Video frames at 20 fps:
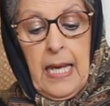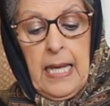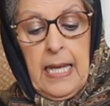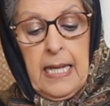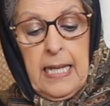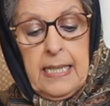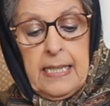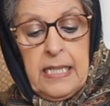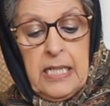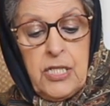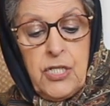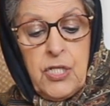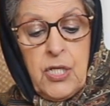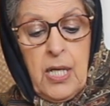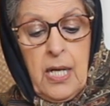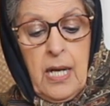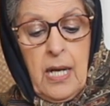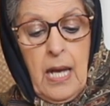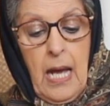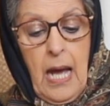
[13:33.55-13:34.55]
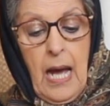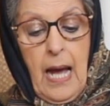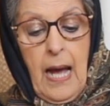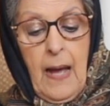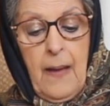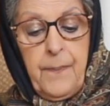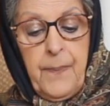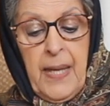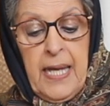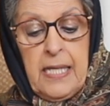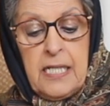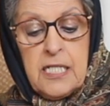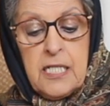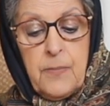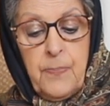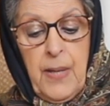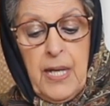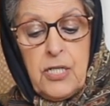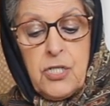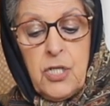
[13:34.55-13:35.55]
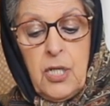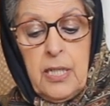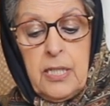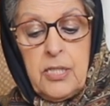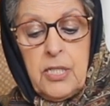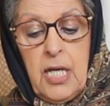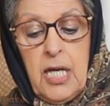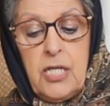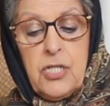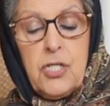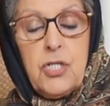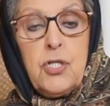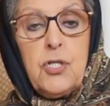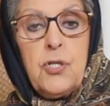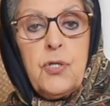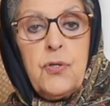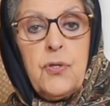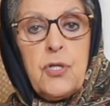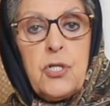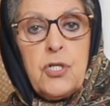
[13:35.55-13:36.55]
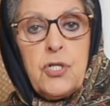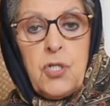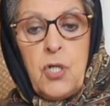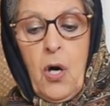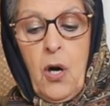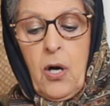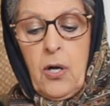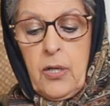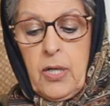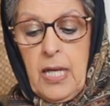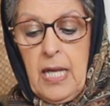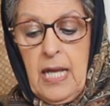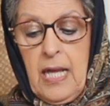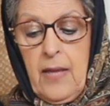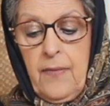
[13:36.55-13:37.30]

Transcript: In addition, I paid special attention to the chart